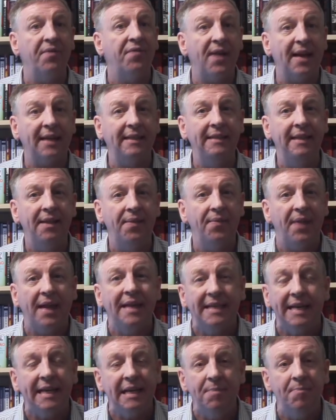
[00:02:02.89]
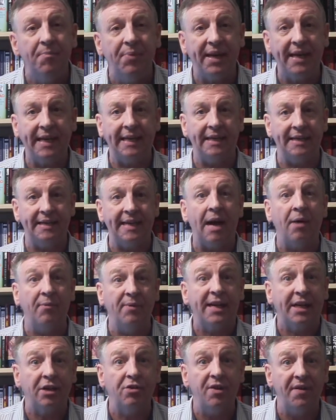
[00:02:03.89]
In fact, they didn't bring it down.
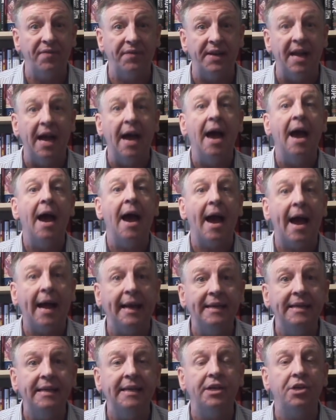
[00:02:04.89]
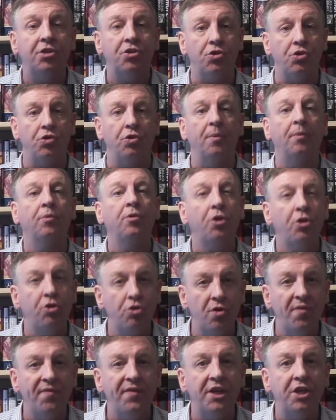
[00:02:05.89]
Nick Griffin handed it to them. I'm going to
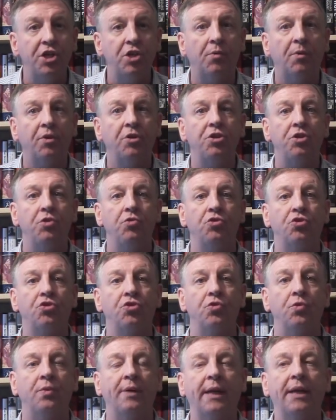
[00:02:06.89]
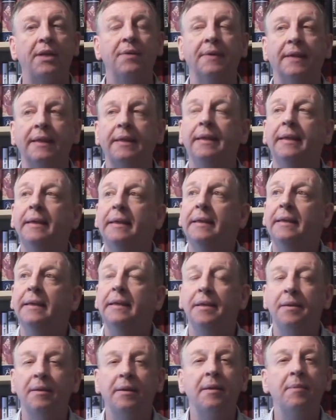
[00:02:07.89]
do a video on you soon. Anyway,
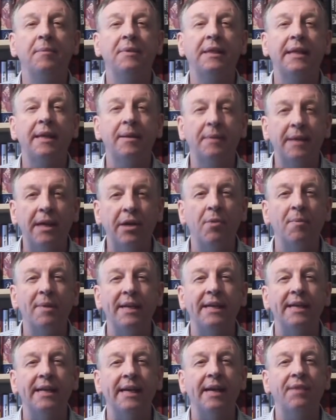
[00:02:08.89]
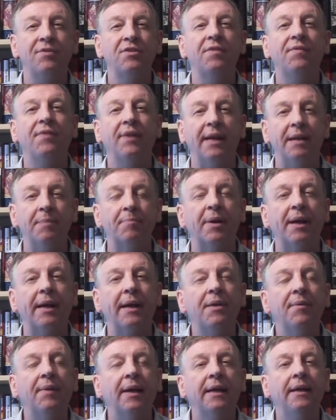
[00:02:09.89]
you're getting on my nerves of late. But
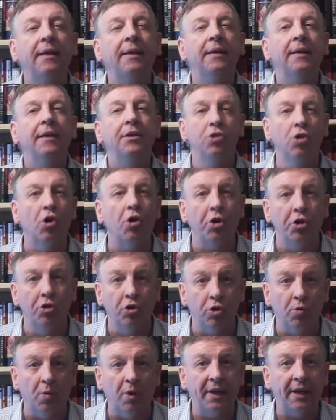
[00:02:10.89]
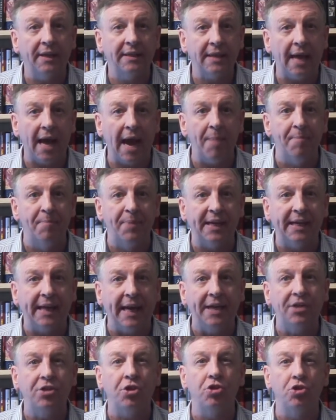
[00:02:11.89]
anyway, you're another one that's
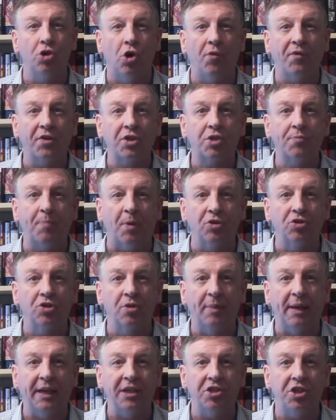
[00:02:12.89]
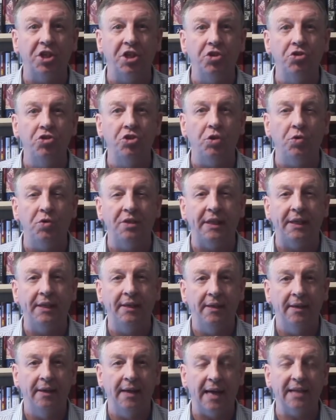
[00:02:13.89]
abrogated your responsibility and
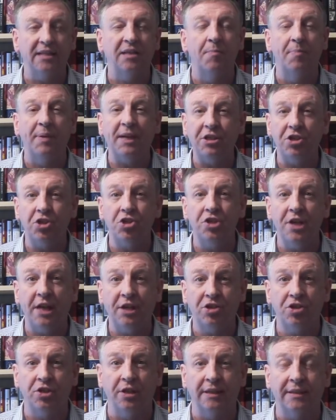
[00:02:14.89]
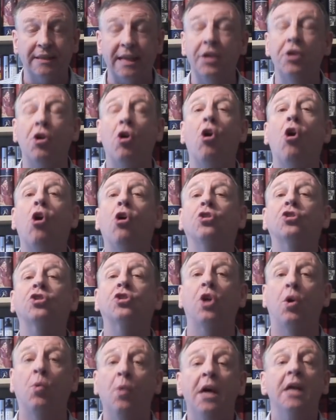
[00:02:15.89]
duty as a British nationalist and
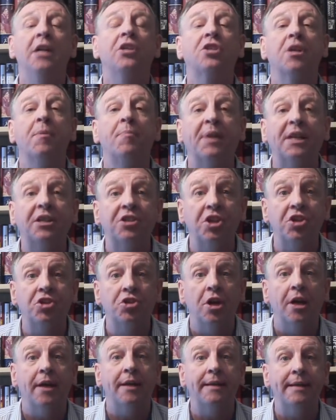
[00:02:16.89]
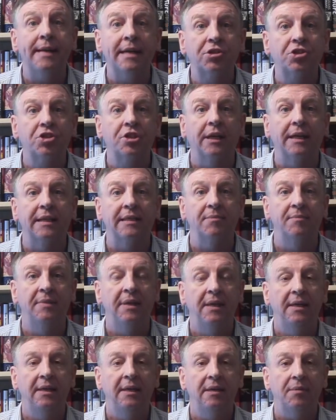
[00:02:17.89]
also to British
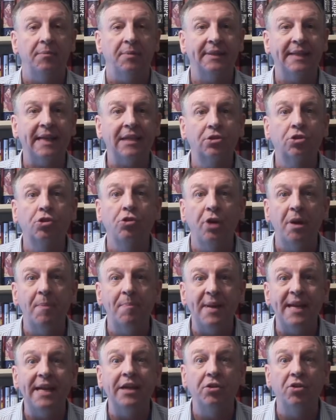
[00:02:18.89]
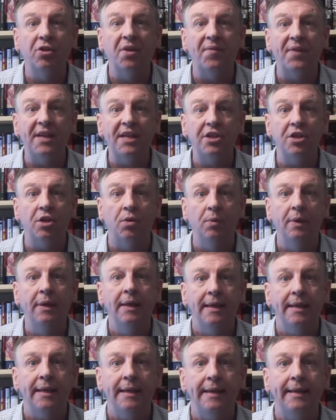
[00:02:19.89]
nationalism. But that's going to be another video
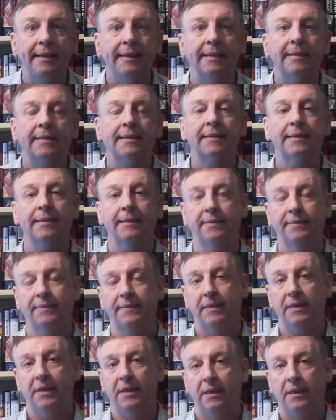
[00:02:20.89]
in itself.